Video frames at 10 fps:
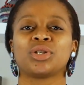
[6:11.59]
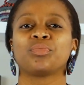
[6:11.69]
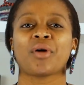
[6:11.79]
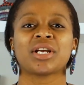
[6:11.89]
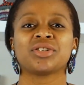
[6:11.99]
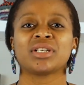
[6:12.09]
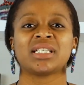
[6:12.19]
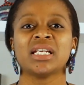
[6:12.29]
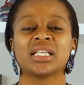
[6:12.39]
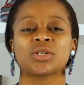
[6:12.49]
to brush your
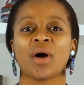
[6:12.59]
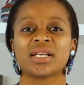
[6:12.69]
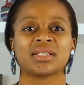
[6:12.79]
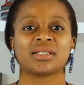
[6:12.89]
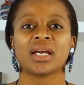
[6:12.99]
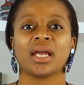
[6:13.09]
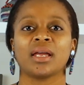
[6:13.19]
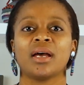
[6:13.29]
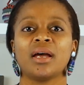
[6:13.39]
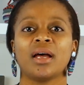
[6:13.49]
teeth twice a
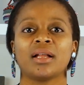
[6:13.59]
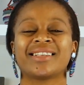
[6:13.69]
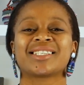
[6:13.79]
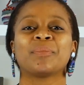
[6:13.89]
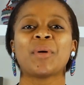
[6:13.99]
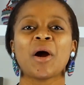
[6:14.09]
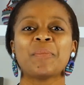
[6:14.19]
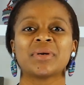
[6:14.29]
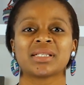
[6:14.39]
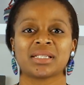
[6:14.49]
day. There's a
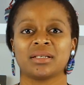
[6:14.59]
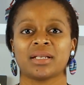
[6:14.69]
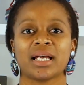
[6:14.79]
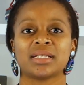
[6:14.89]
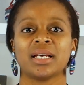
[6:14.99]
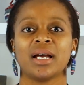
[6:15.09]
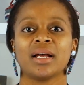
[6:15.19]
purpose to that.